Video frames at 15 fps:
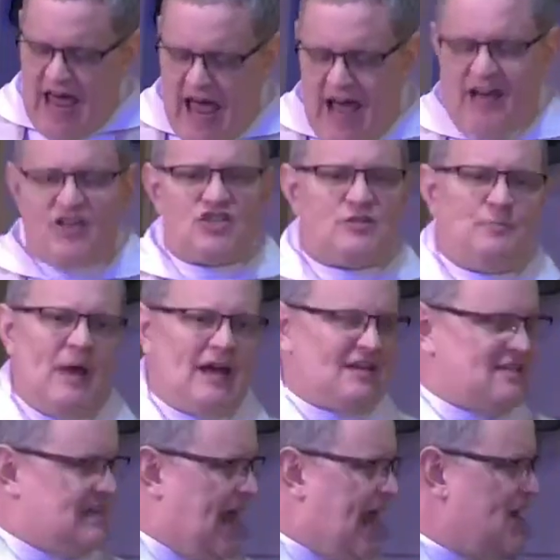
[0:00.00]

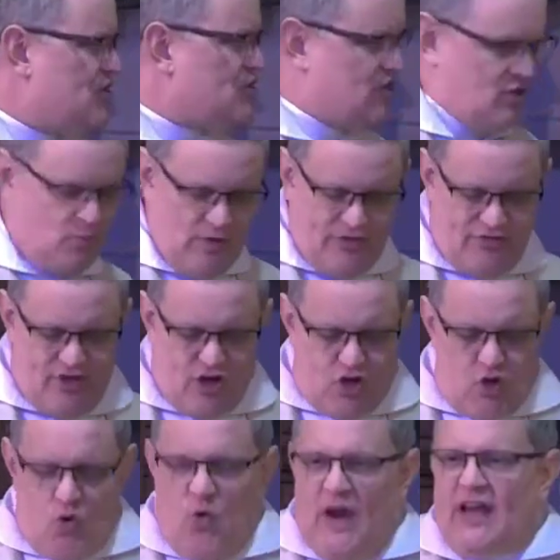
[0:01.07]
expectation, with the
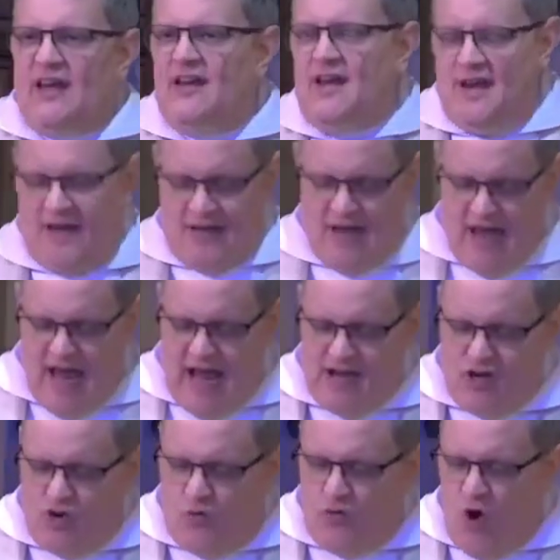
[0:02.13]
quickening
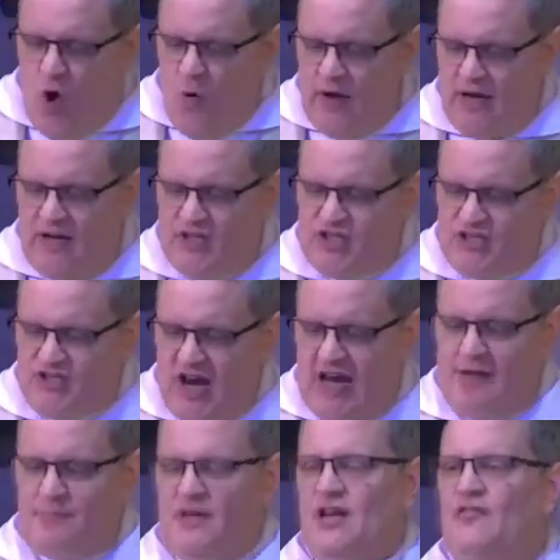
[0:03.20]
and growing
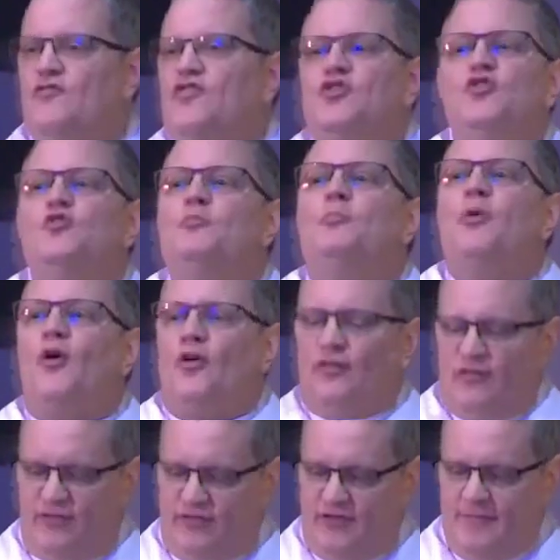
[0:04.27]
excitement of new
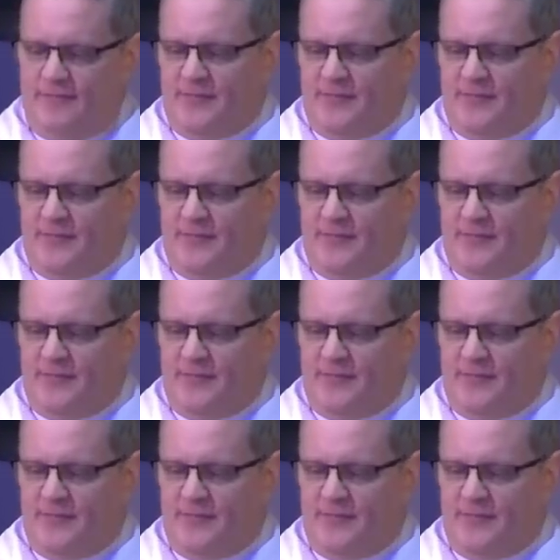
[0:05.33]
birth.